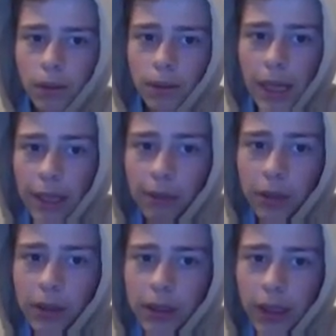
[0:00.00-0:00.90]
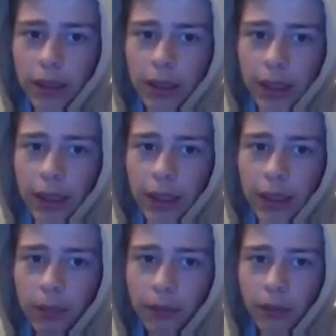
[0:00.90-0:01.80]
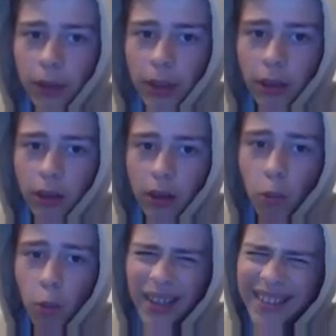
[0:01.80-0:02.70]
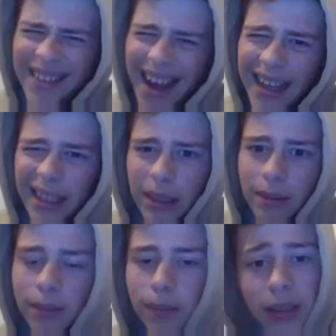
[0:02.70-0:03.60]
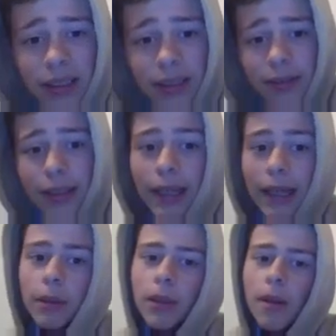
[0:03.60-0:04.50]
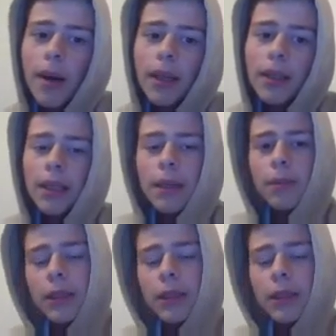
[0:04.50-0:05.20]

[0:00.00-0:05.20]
Now on Sunday, we've only got the one game because of the game on the Monday,